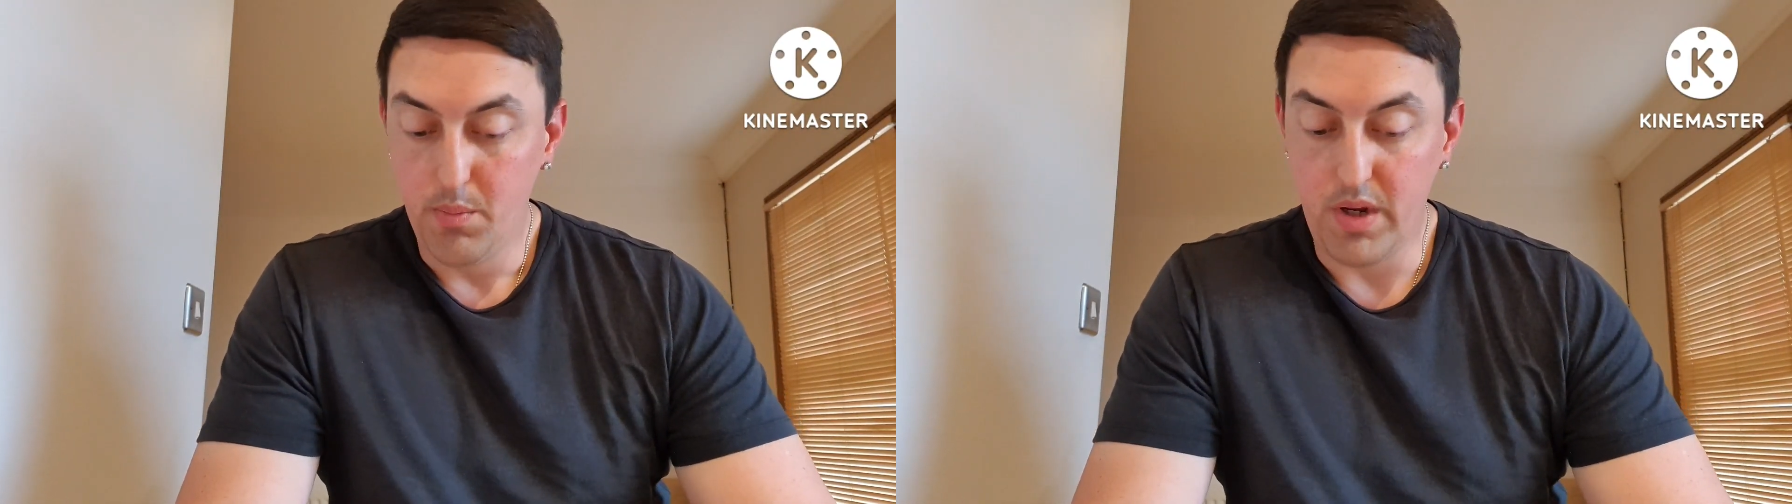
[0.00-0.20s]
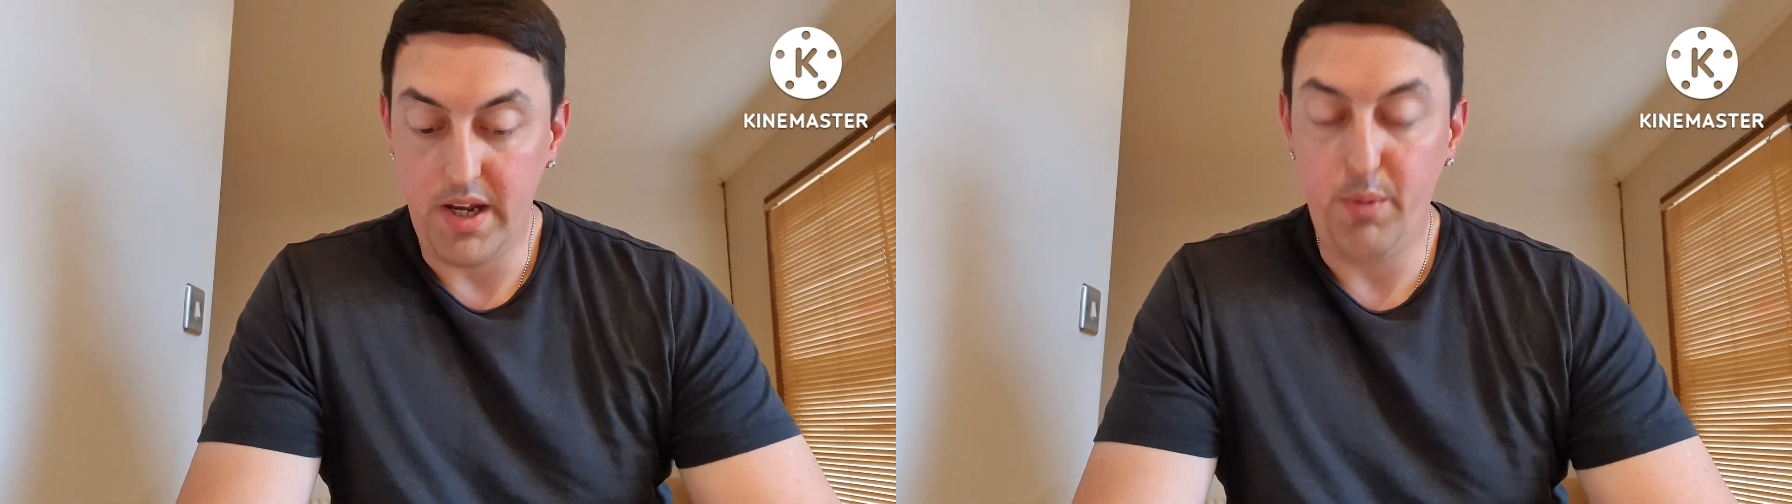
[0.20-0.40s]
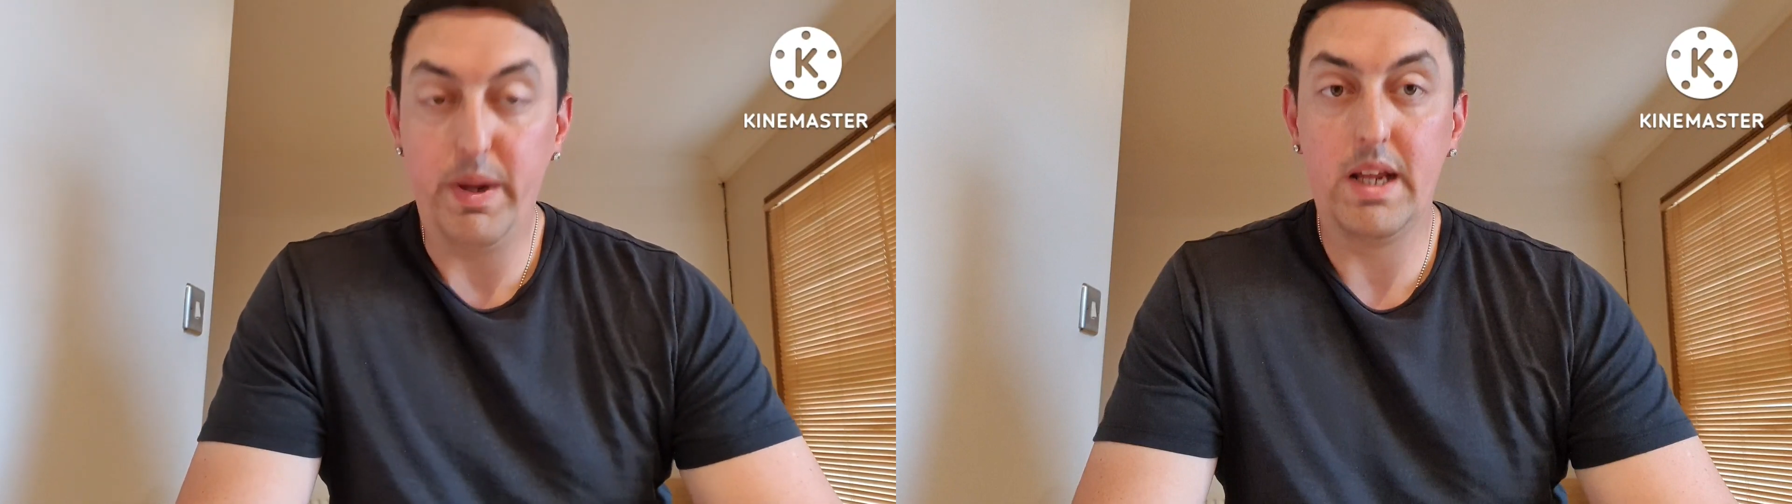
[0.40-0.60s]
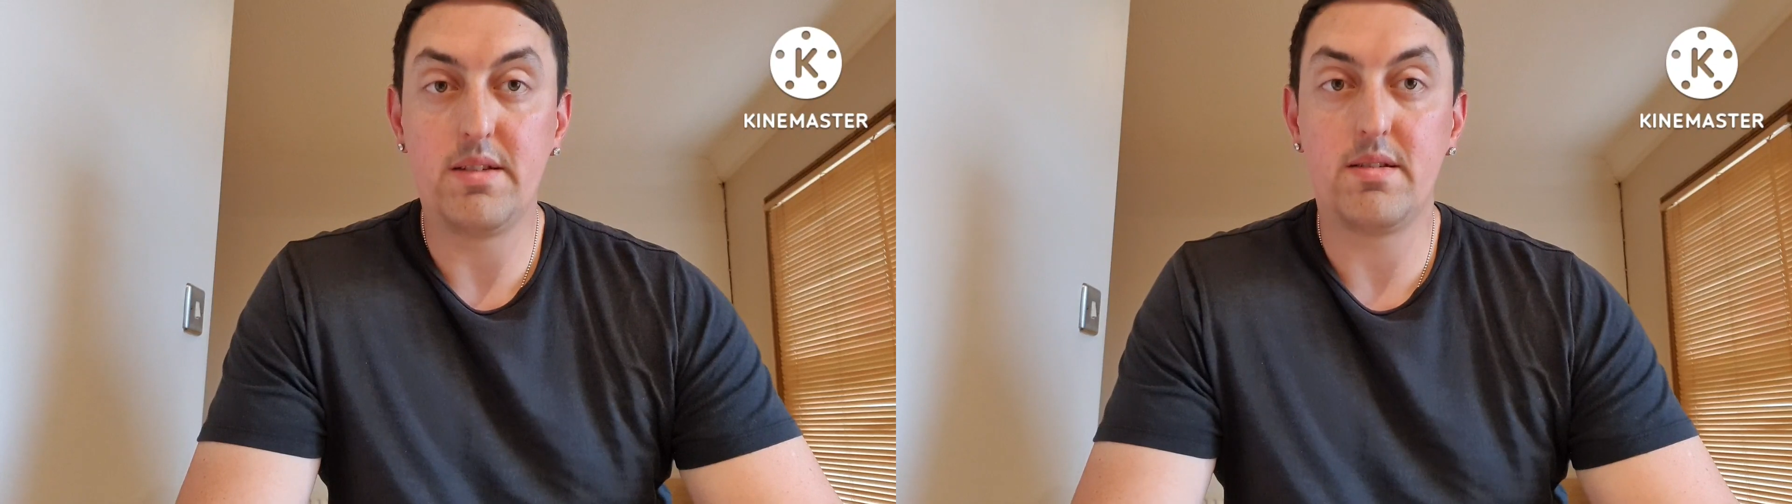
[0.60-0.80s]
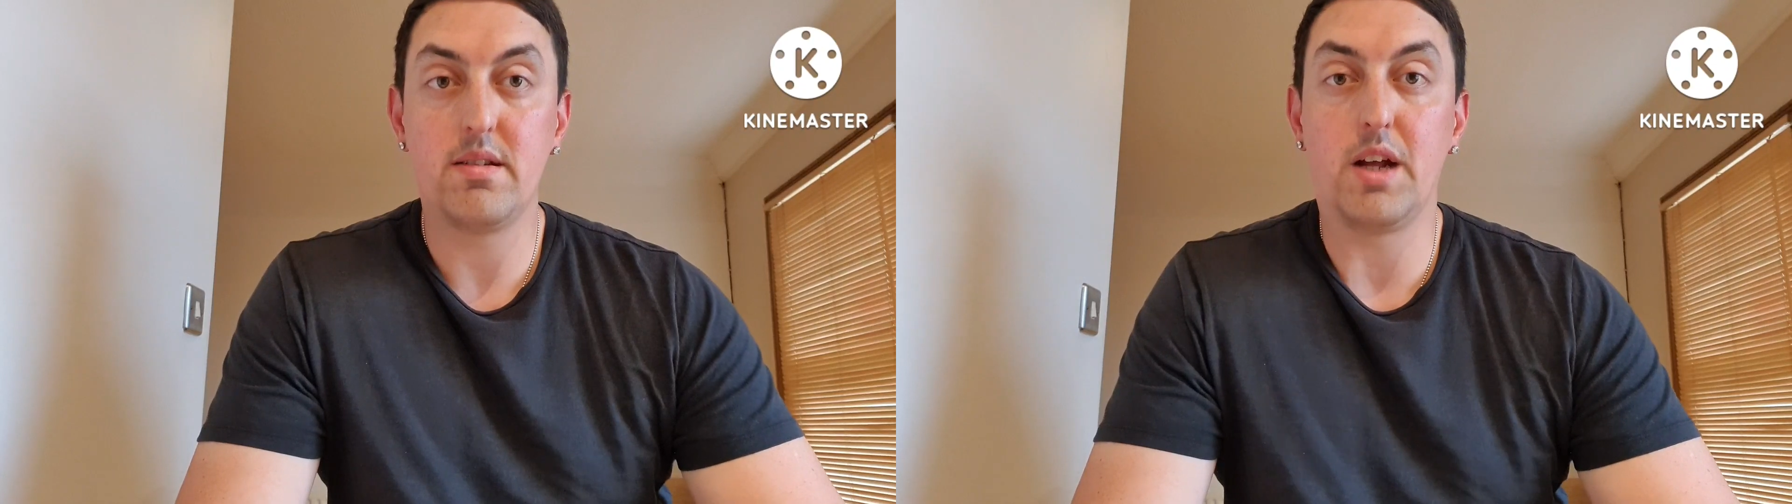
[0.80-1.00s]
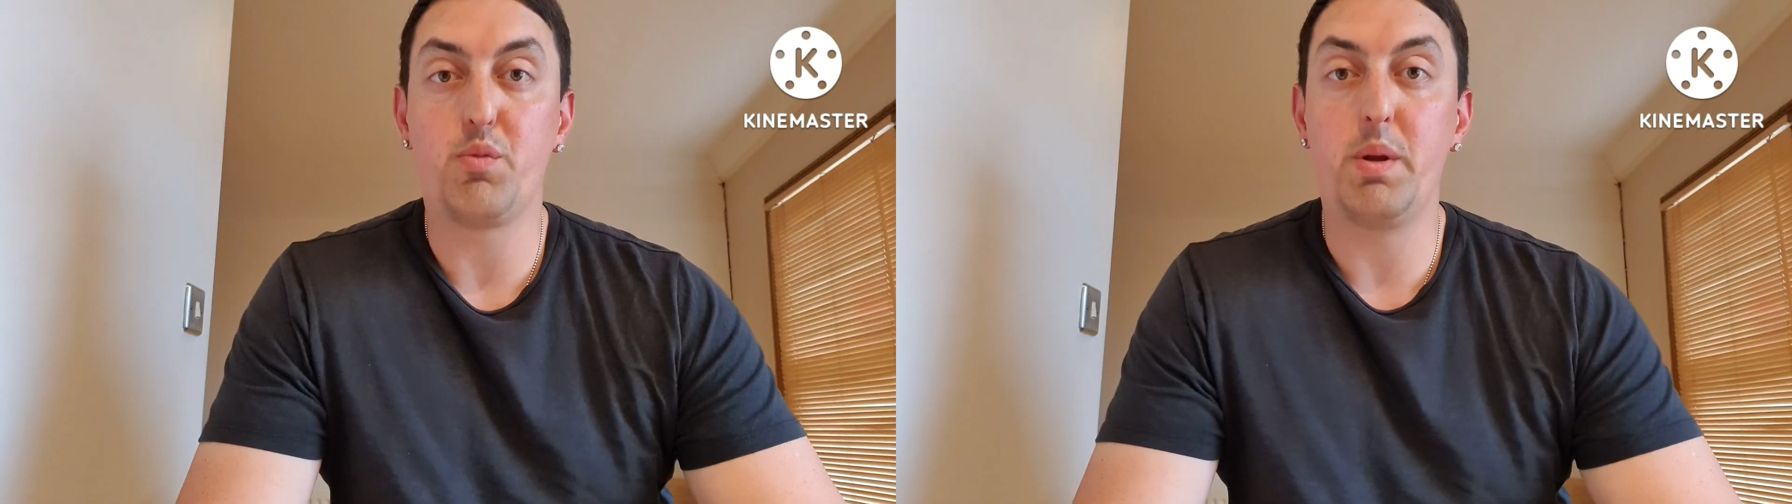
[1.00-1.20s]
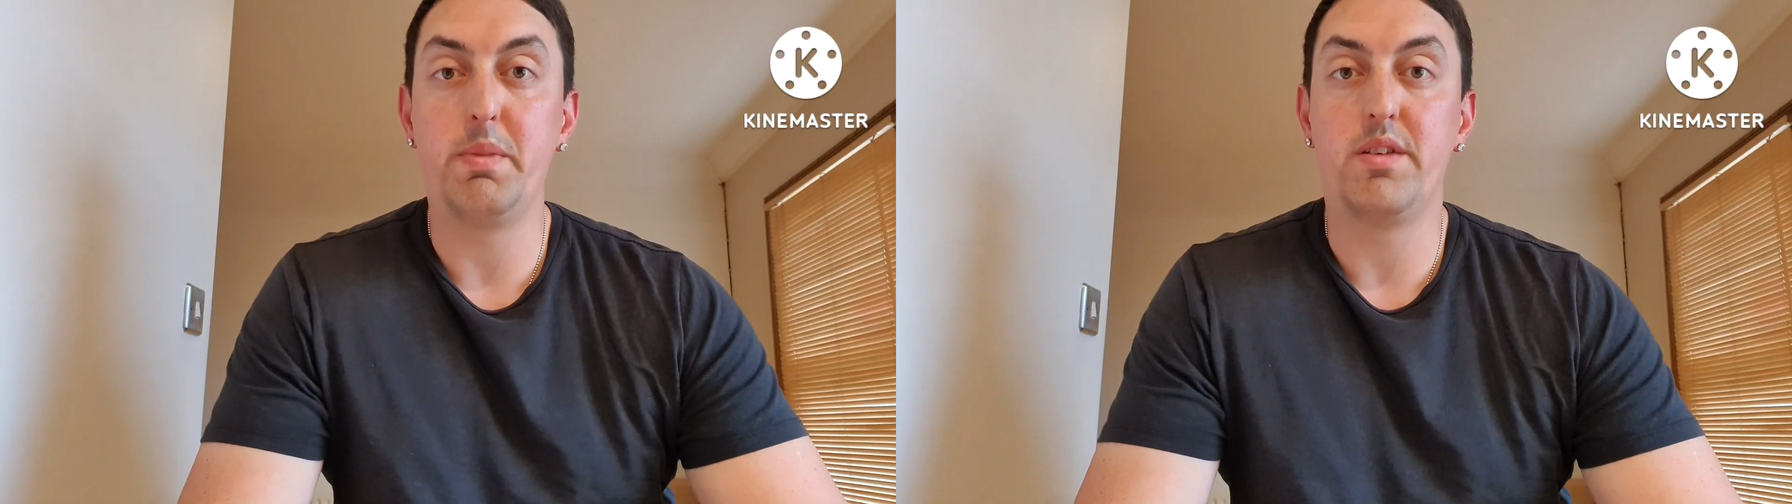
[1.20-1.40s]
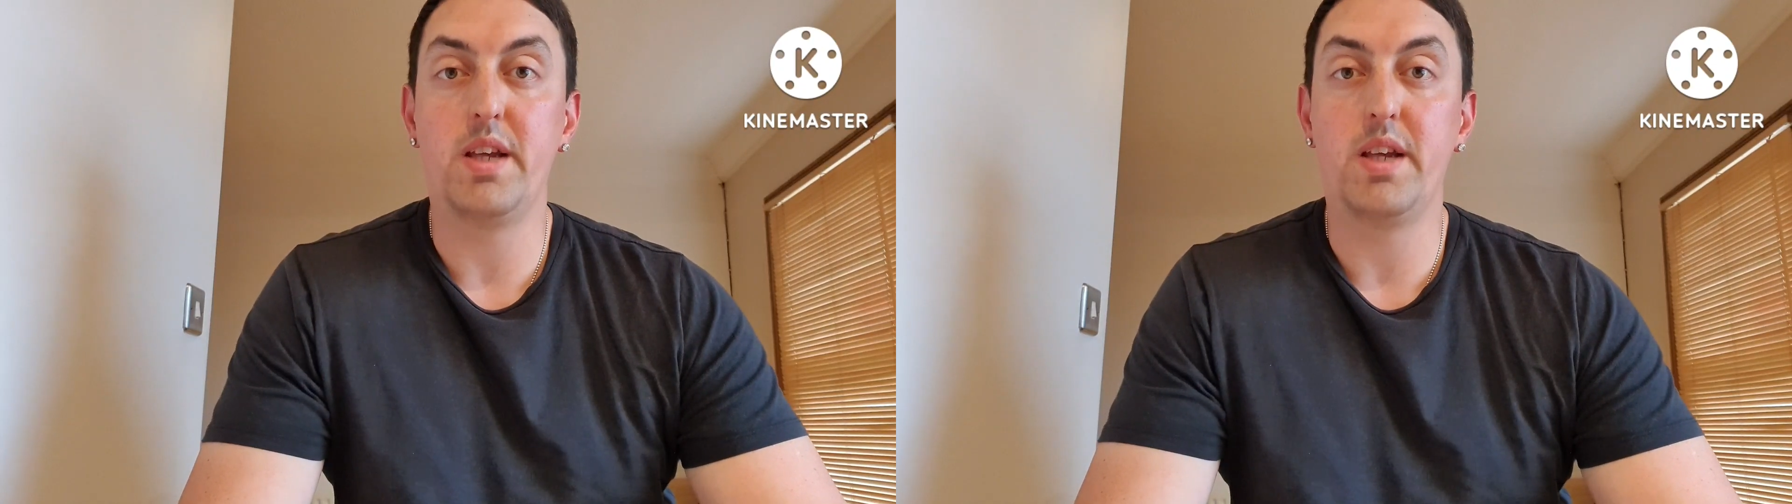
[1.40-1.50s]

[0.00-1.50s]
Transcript: But anyways, that's been my